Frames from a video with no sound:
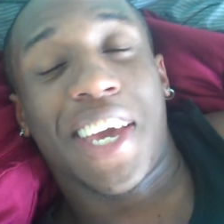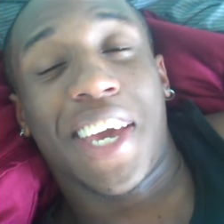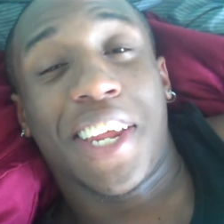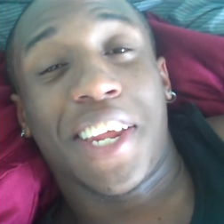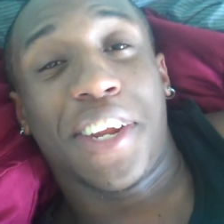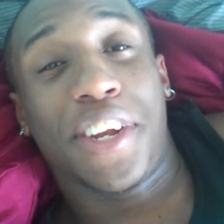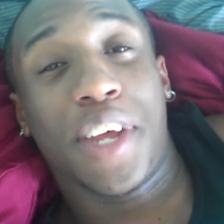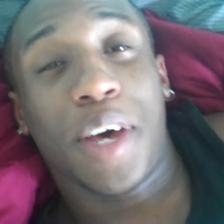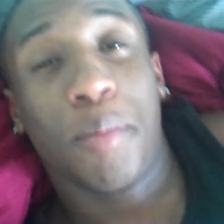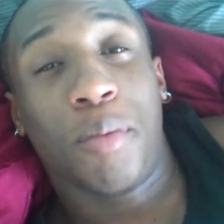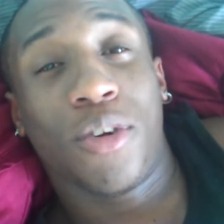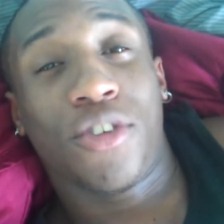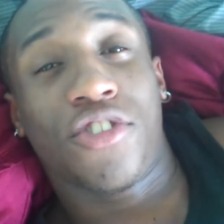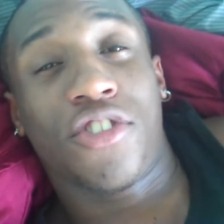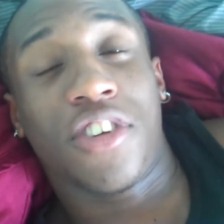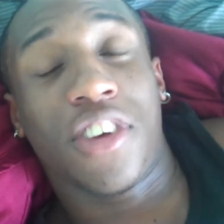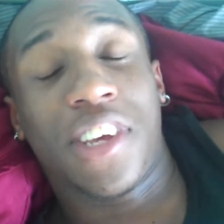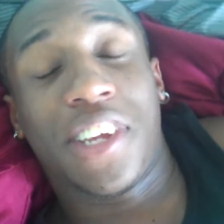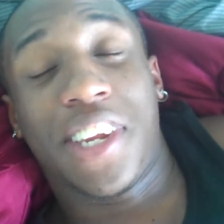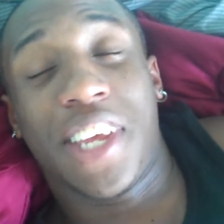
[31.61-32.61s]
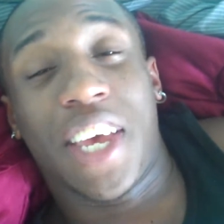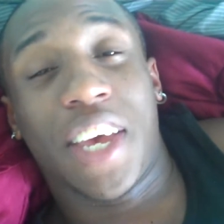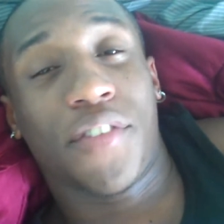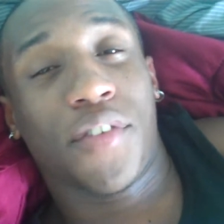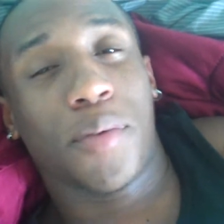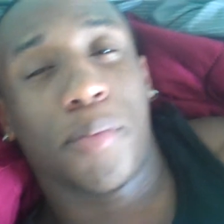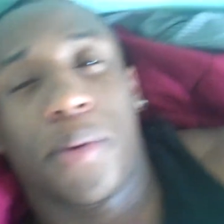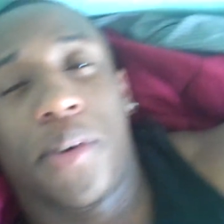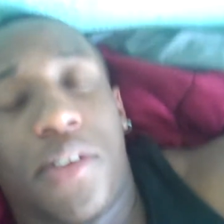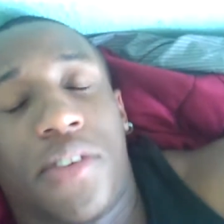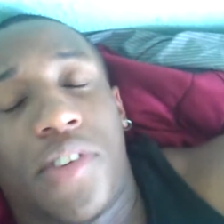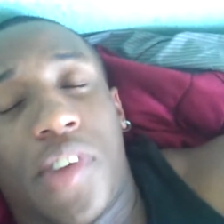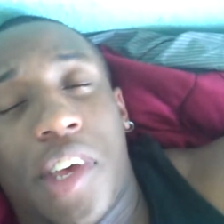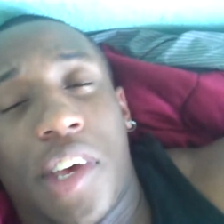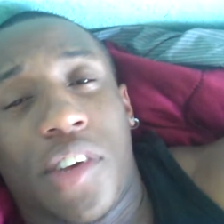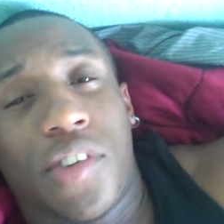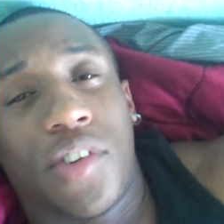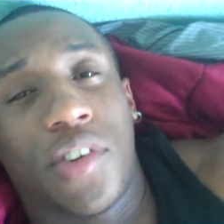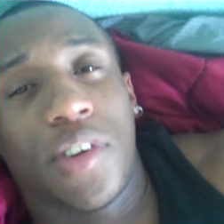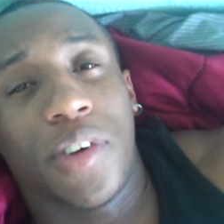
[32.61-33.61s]
can a double chin ever be
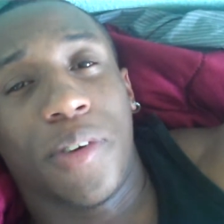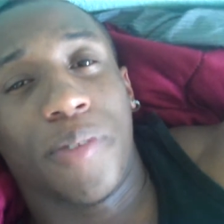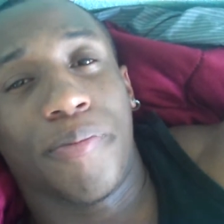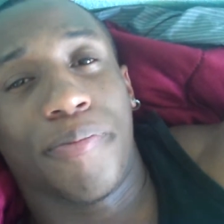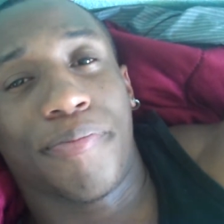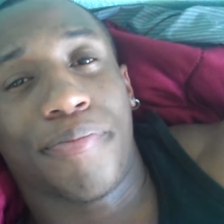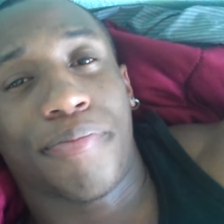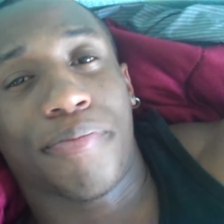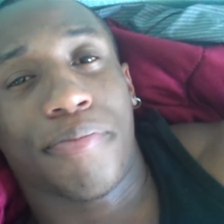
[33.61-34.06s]
sexy?